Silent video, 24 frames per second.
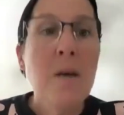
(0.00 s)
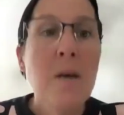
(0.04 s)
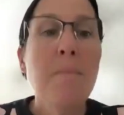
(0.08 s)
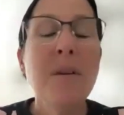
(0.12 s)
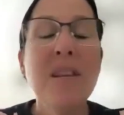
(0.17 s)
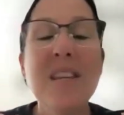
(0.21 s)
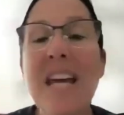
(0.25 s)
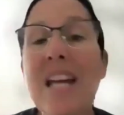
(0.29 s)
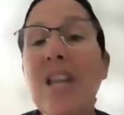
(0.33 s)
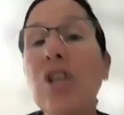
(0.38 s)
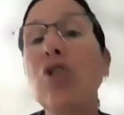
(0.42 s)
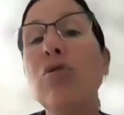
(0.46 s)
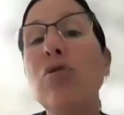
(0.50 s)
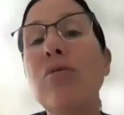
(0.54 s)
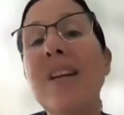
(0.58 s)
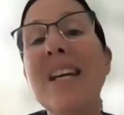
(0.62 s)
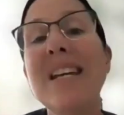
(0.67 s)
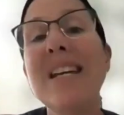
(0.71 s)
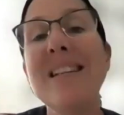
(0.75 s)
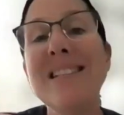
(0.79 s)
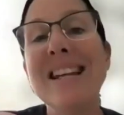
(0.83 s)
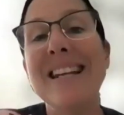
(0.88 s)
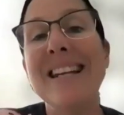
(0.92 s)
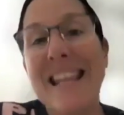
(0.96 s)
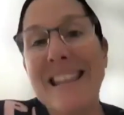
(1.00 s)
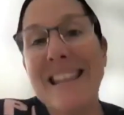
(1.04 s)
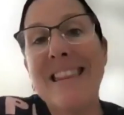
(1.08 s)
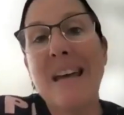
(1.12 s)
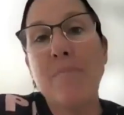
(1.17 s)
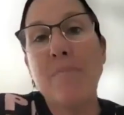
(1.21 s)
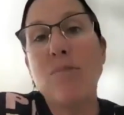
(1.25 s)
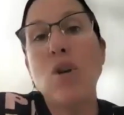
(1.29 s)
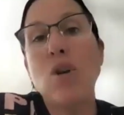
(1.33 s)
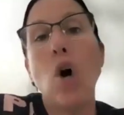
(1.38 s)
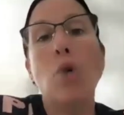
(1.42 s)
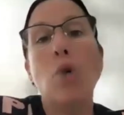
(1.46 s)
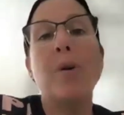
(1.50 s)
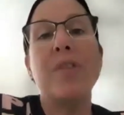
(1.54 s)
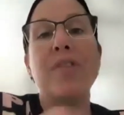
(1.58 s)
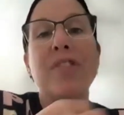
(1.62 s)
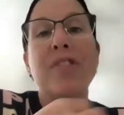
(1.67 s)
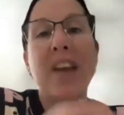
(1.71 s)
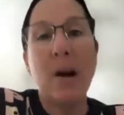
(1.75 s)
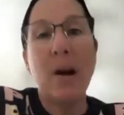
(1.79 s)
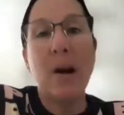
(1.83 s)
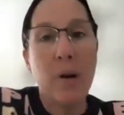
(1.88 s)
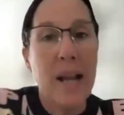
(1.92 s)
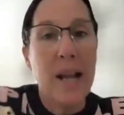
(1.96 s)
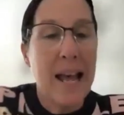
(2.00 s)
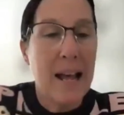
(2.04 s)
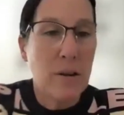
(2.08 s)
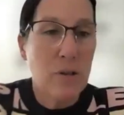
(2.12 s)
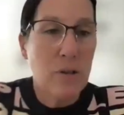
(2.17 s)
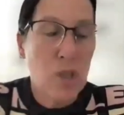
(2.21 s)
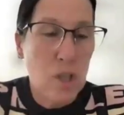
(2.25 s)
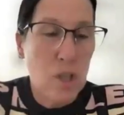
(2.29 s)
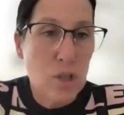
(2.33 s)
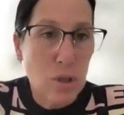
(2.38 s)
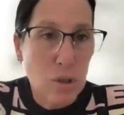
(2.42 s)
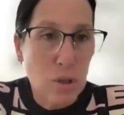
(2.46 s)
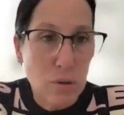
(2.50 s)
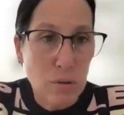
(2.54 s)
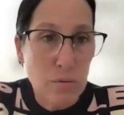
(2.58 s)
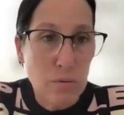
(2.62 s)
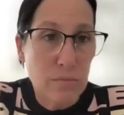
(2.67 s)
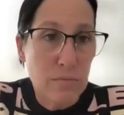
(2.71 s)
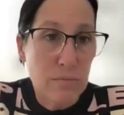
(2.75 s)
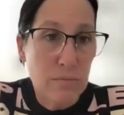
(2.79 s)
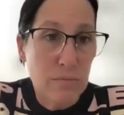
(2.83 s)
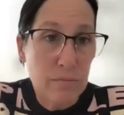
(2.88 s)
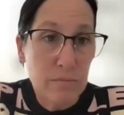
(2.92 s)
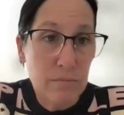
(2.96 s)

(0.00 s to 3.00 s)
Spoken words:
But then you need to let them know what they're allowed to do,